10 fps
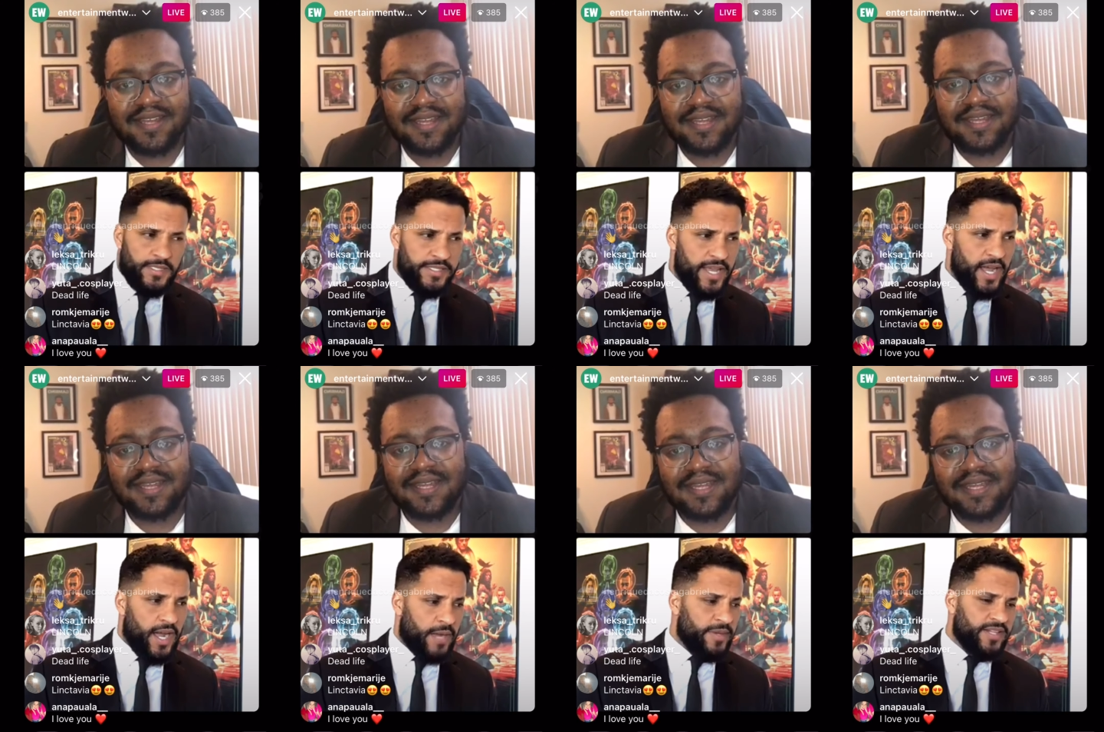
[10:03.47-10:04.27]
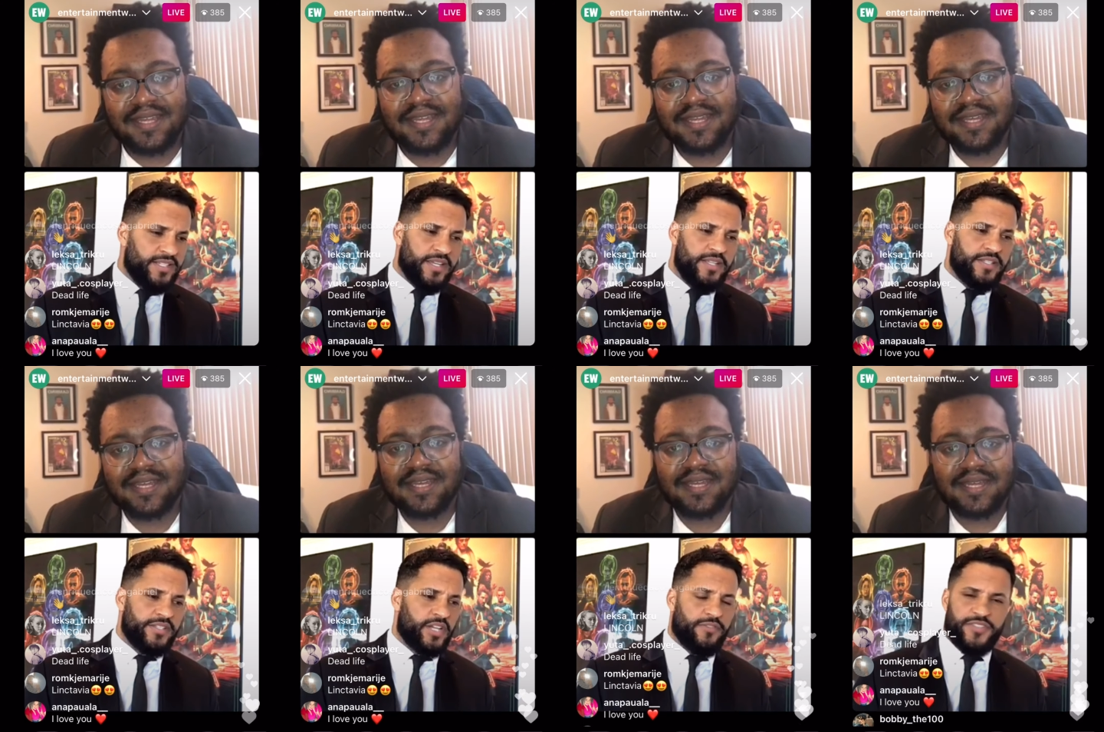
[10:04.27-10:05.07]
Speaker 1: Yeah, I mean it's it's
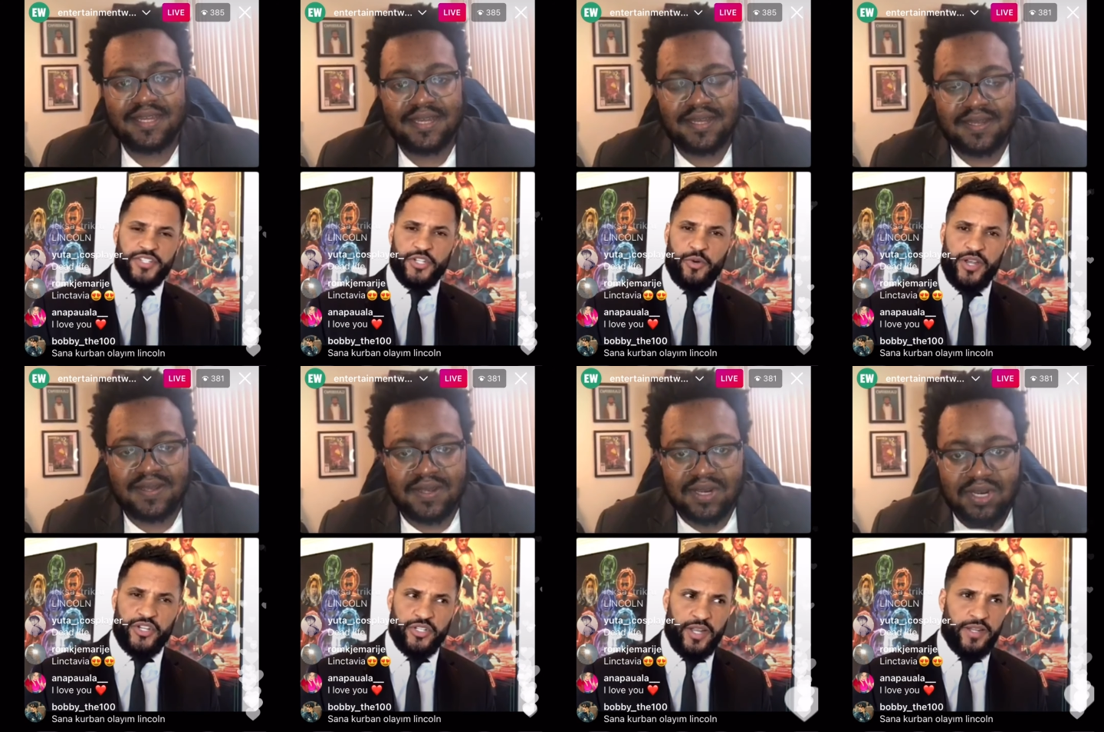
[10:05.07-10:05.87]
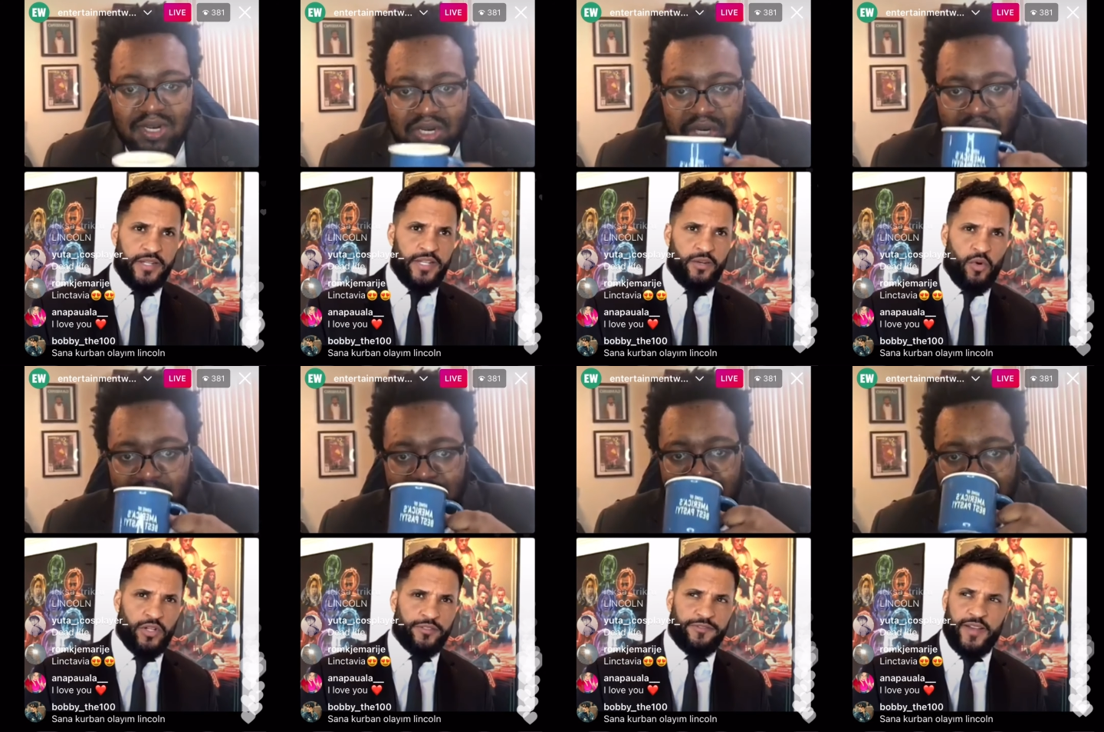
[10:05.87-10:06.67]
a tough situation, and, and in a
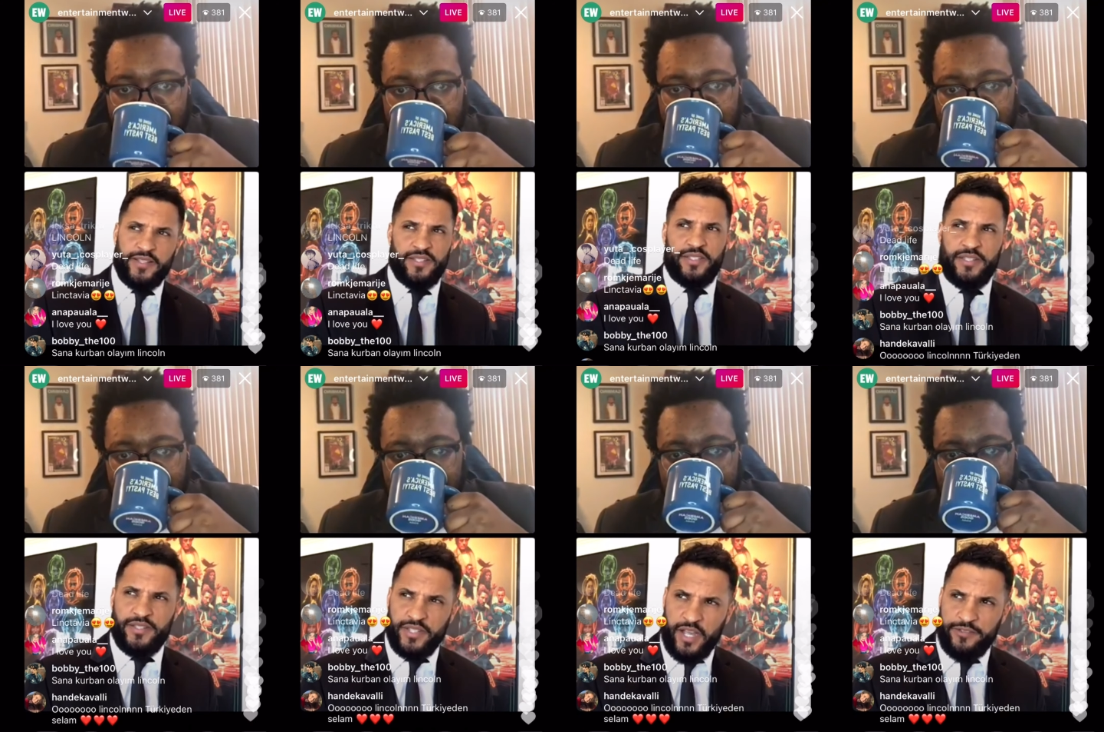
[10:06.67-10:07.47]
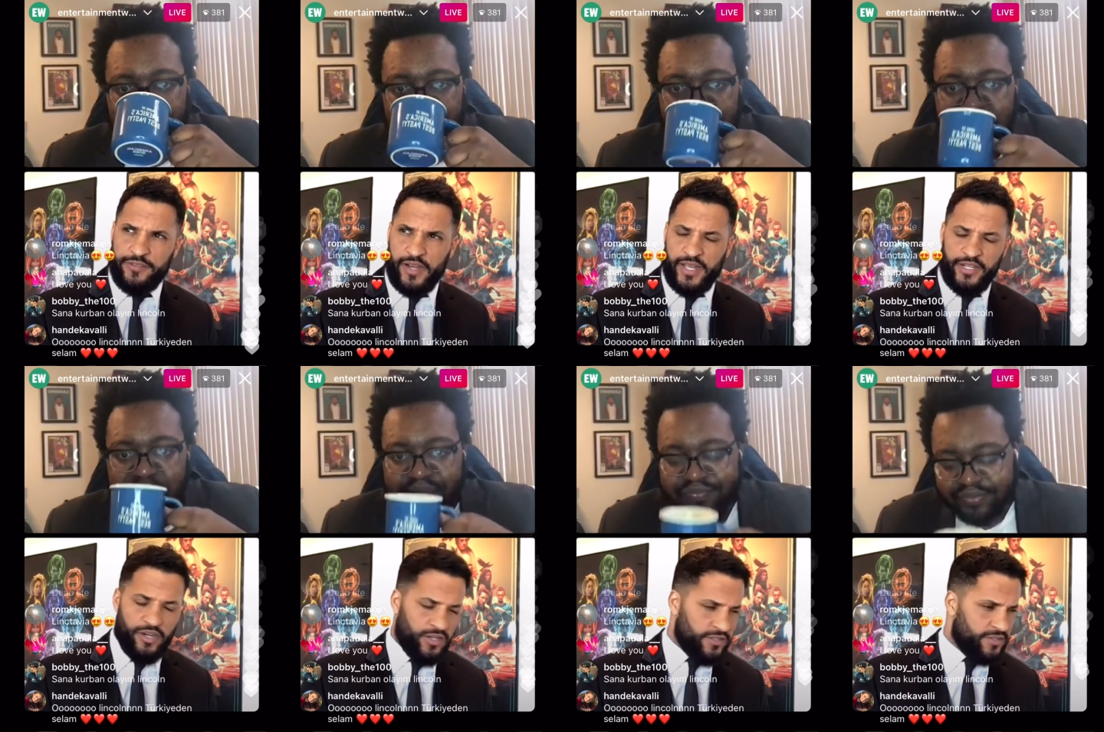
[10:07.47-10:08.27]
world of fantasy and sci-fi,
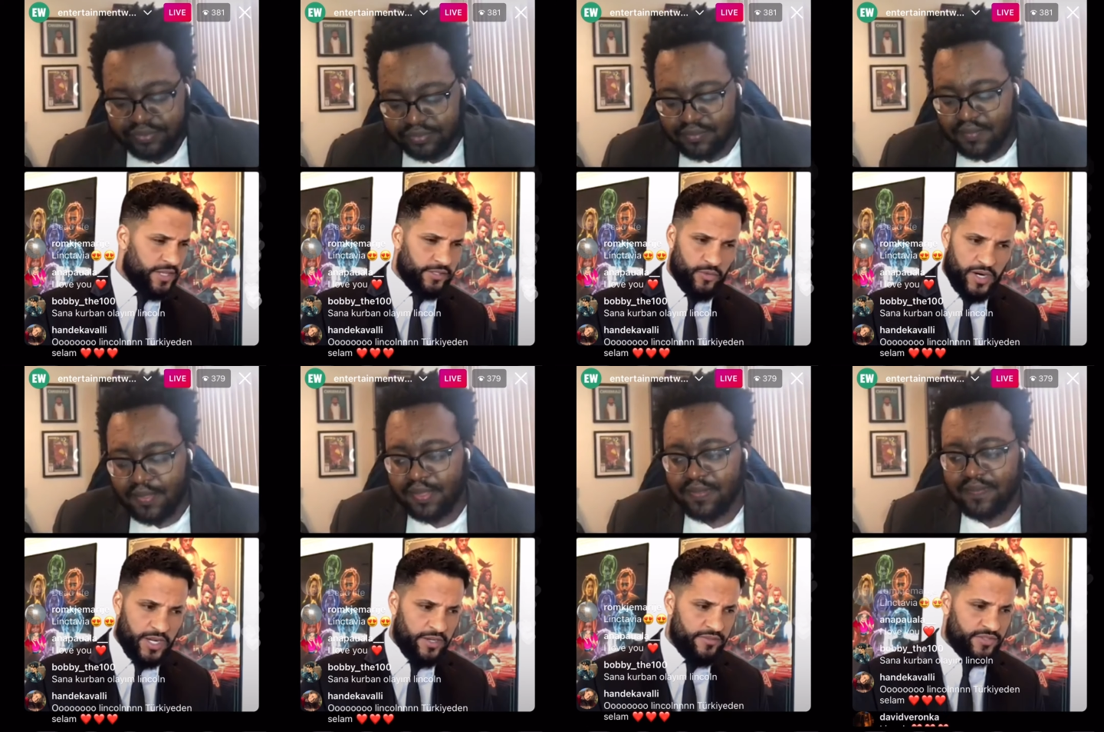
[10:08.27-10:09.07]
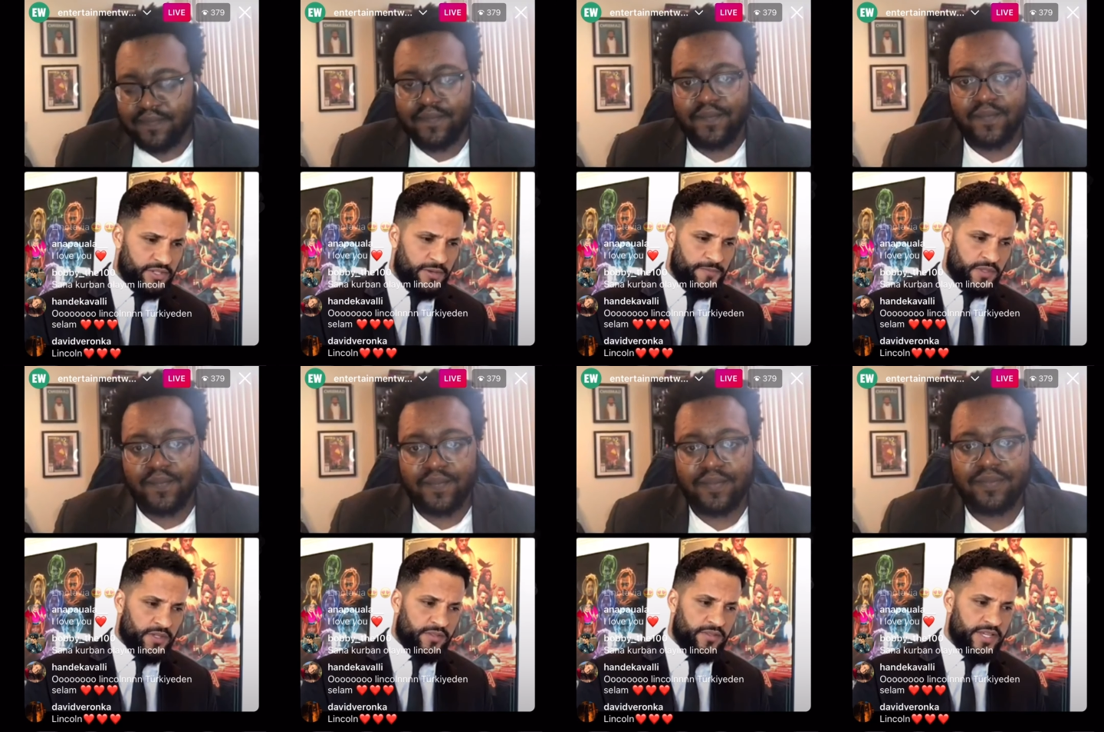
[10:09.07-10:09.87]
gods, dead wives,
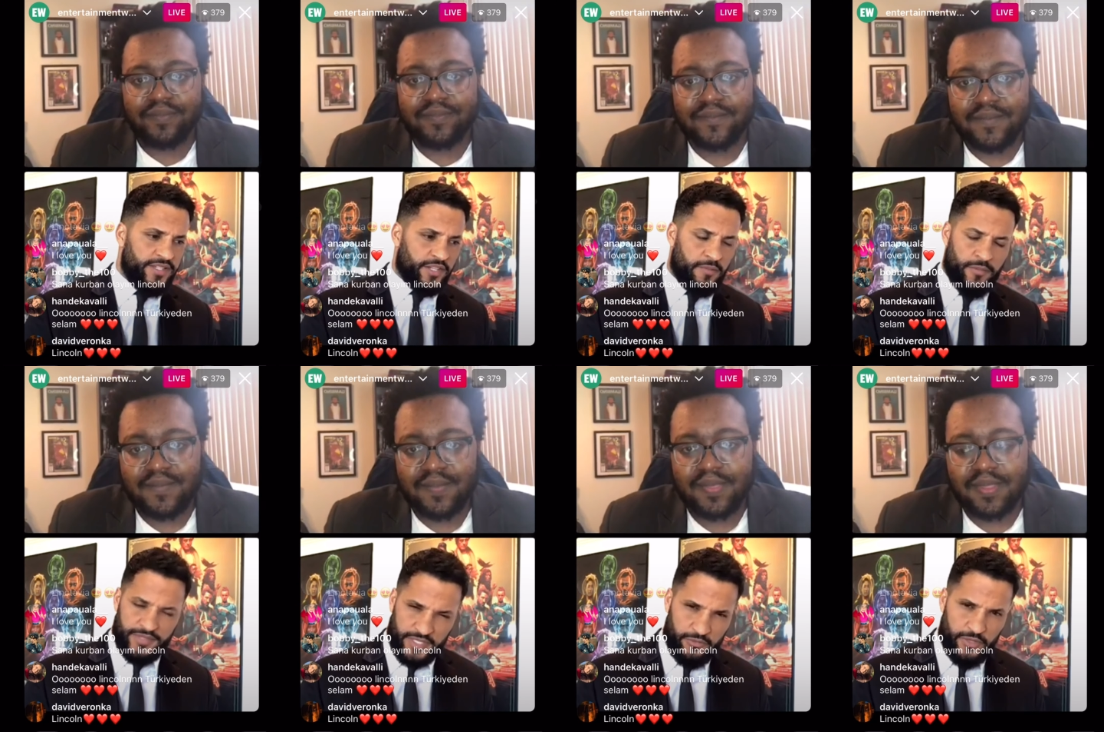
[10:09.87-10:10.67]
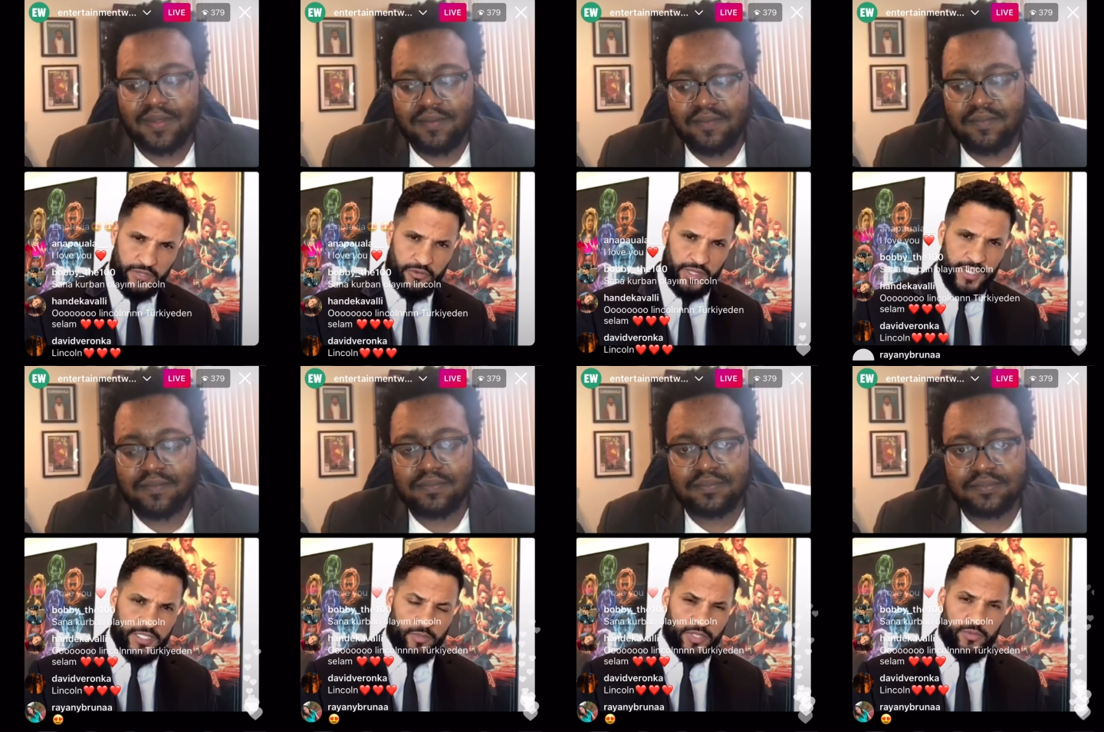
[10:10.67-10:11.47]
these are the moments that are really
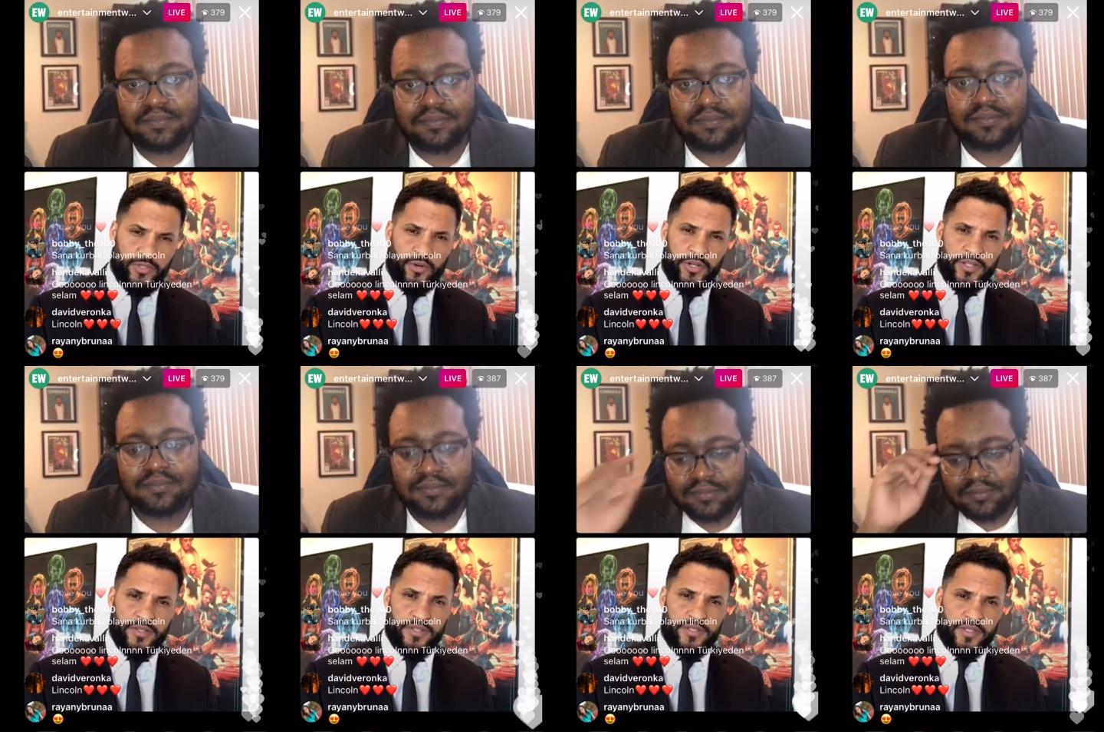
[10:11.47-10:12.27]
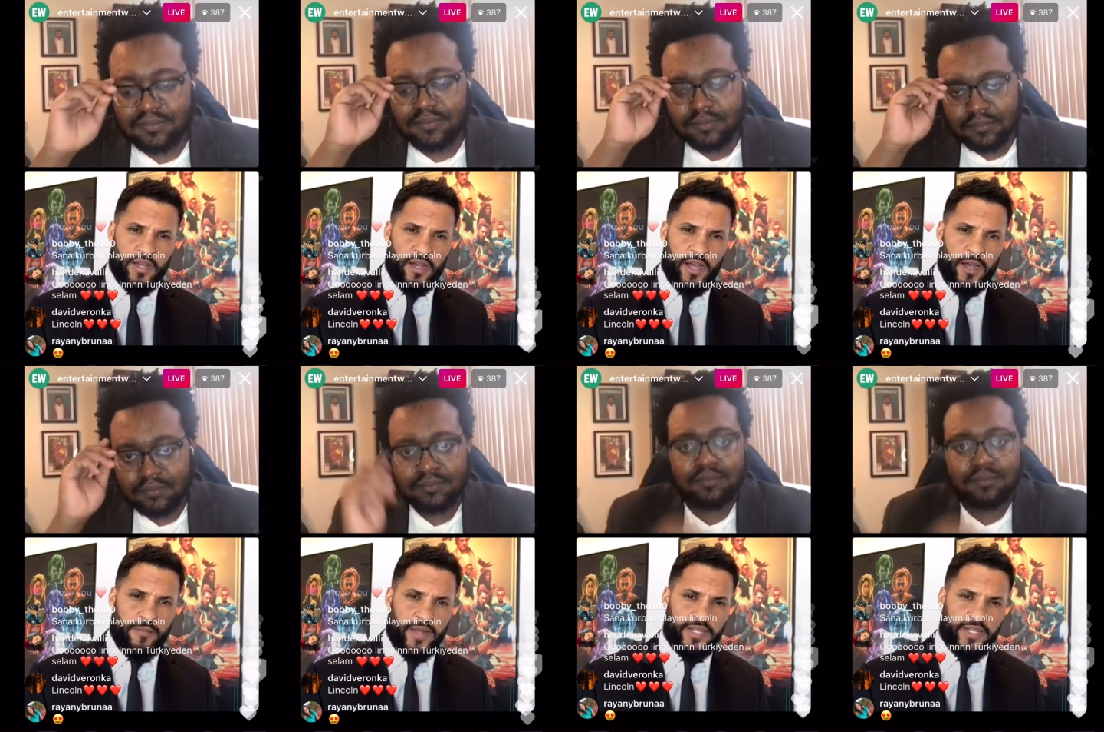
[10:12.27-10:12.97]
relatable to an audience um, mm-hmm.